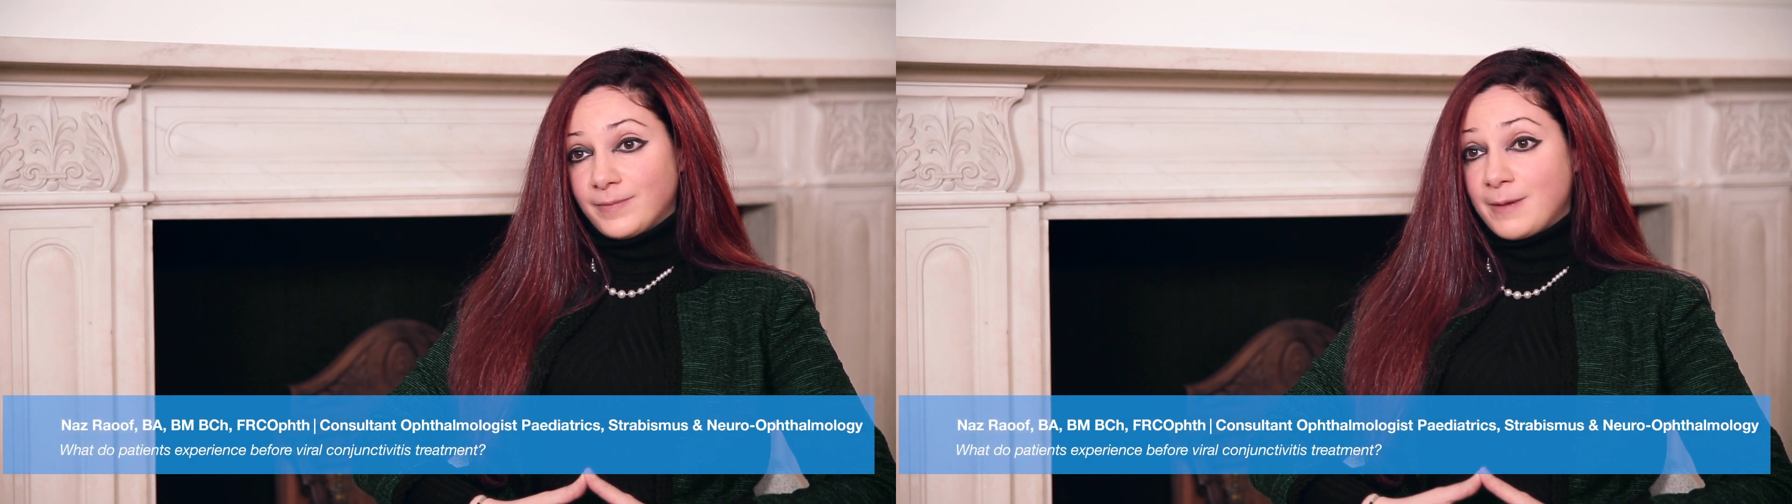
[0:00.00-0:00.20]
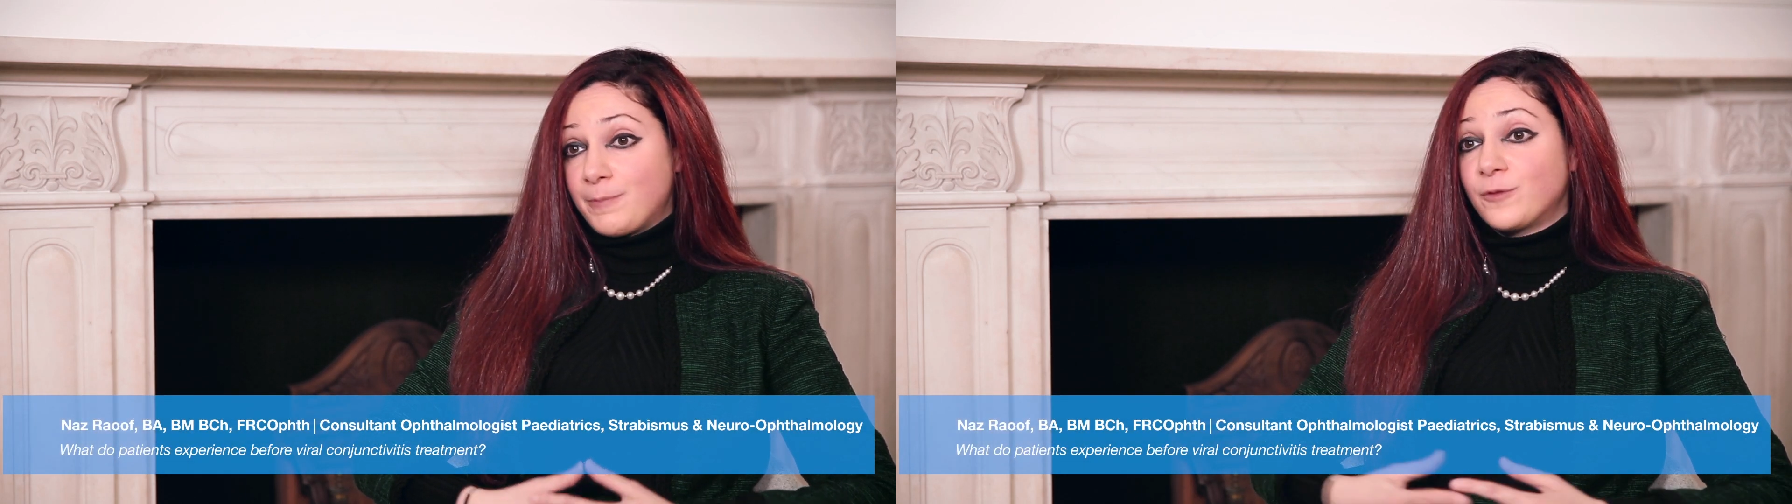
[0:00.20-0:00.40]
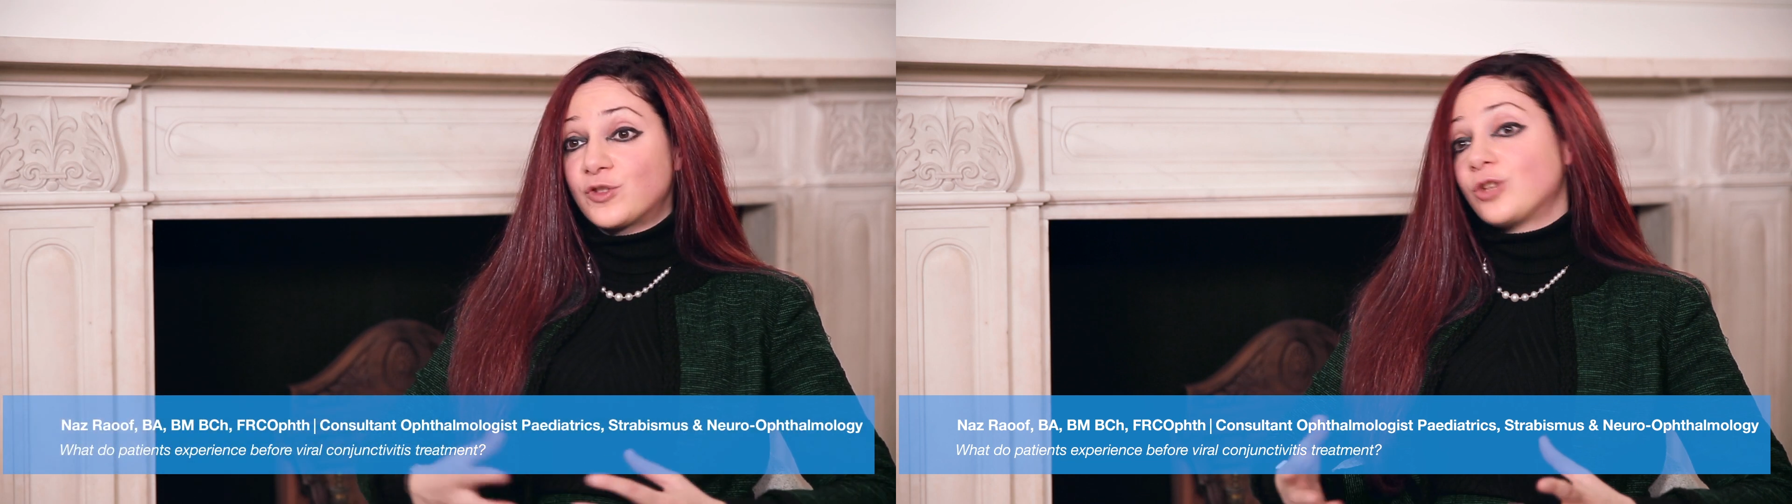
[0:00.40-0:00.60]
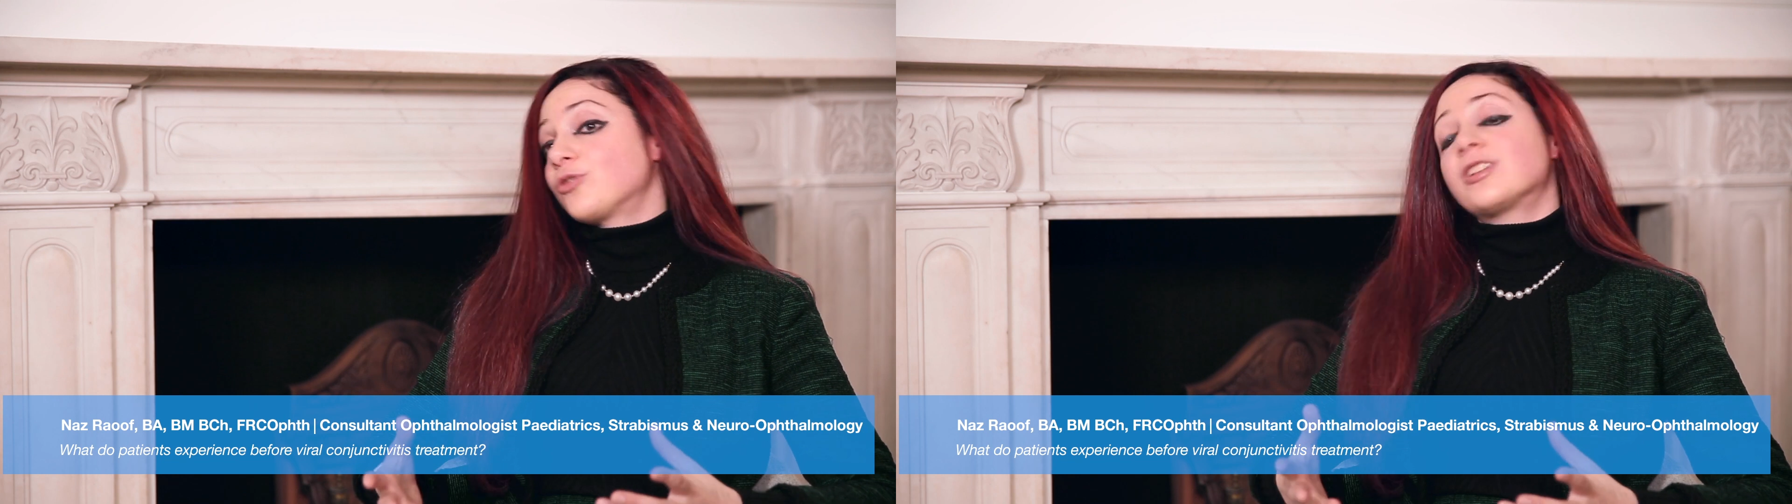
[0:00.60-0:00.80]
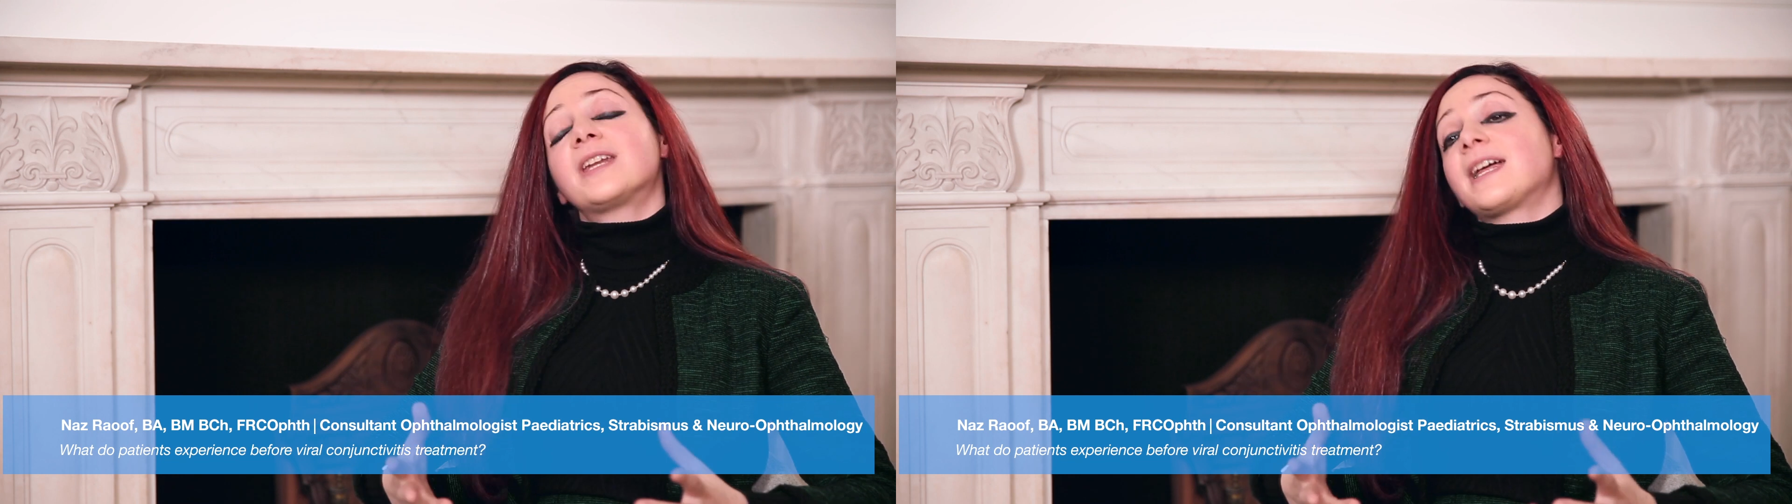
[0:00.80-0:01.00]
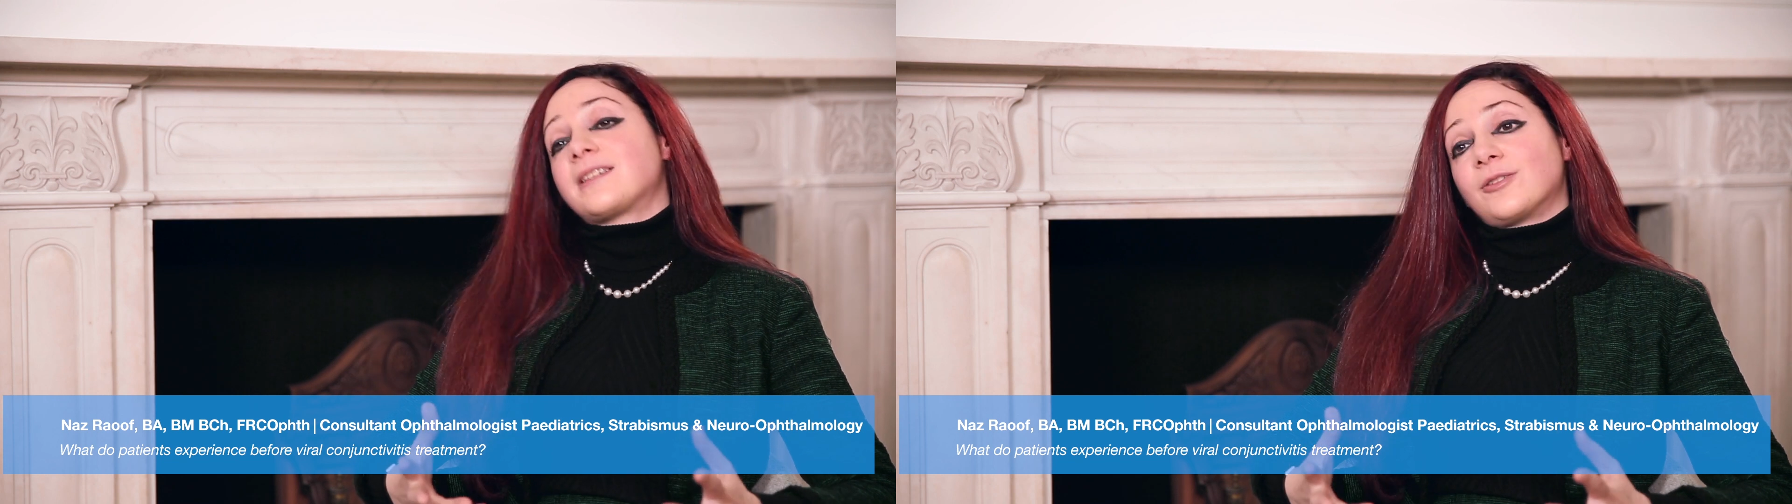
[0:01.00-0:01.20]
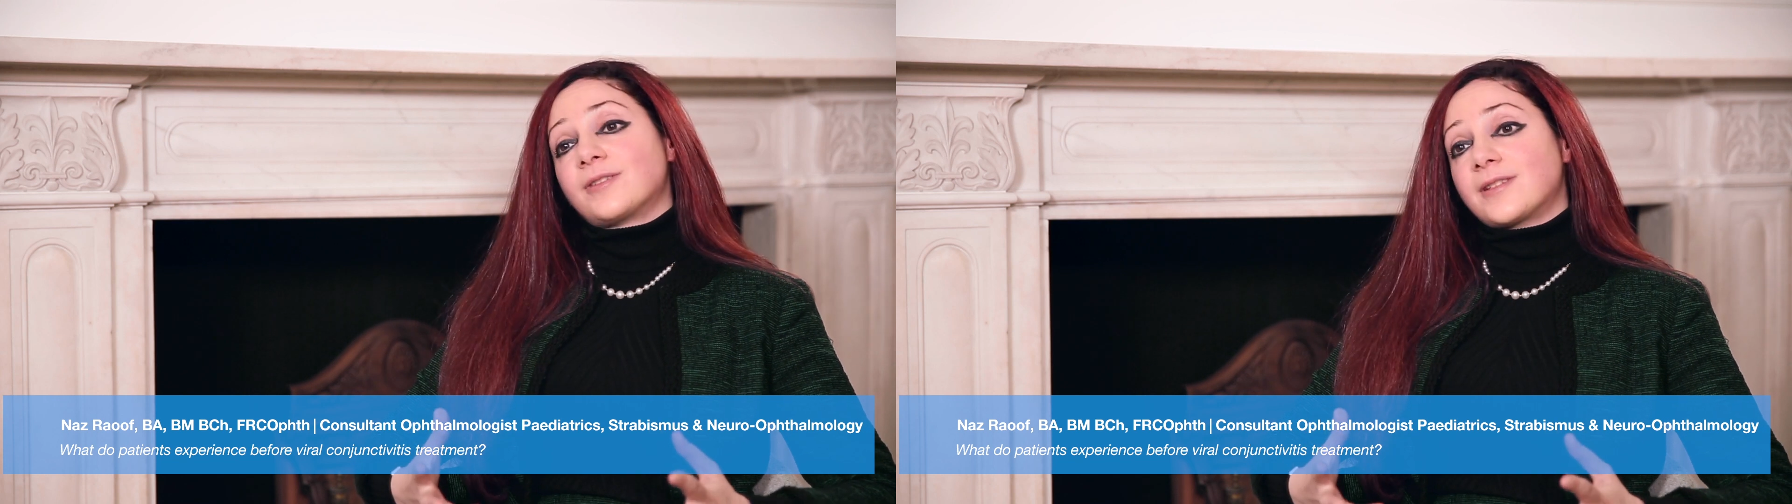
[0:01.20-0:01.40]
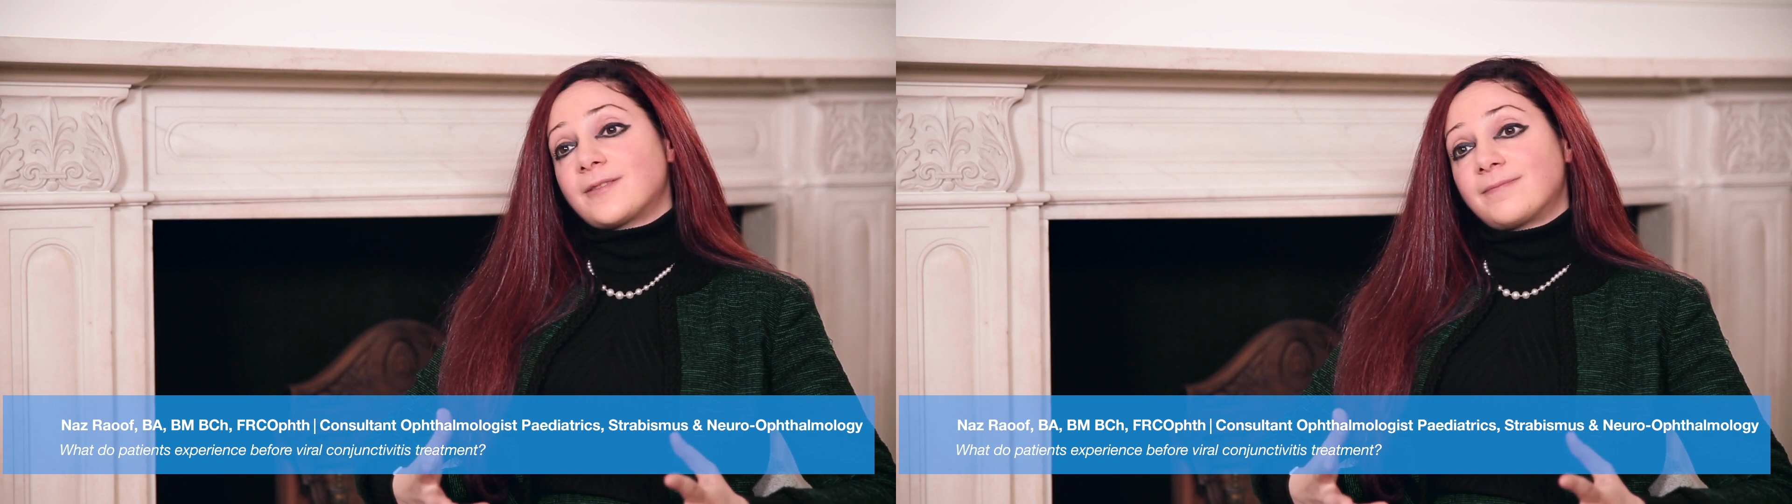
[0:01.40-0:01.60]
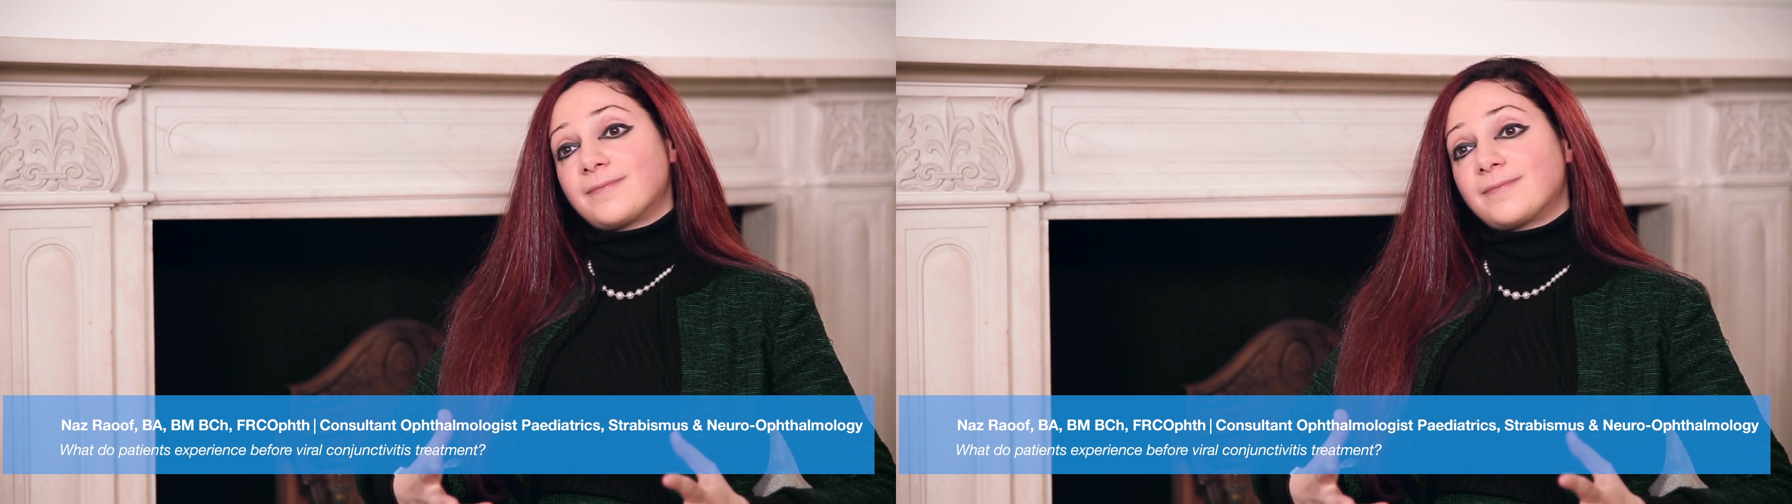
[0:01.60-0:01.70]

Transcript: in both children and adults.